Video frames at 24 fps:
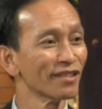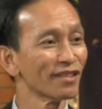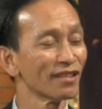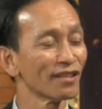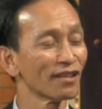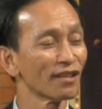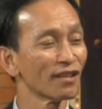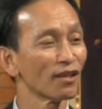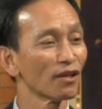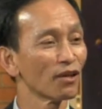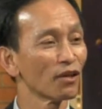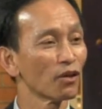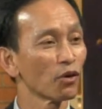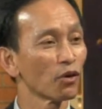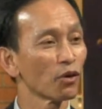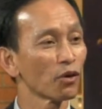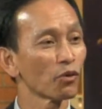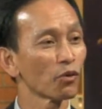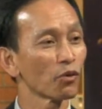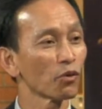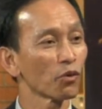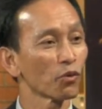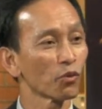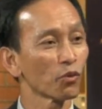
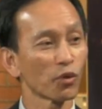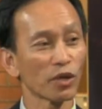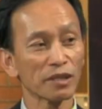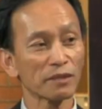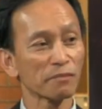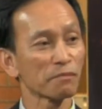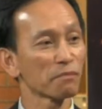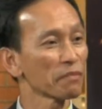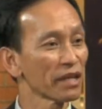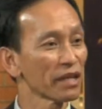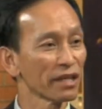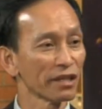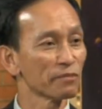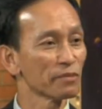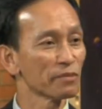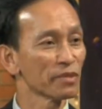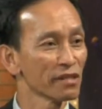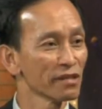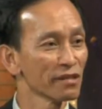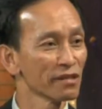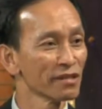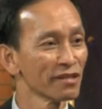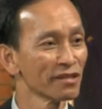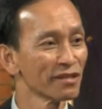what may it
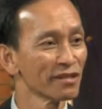be?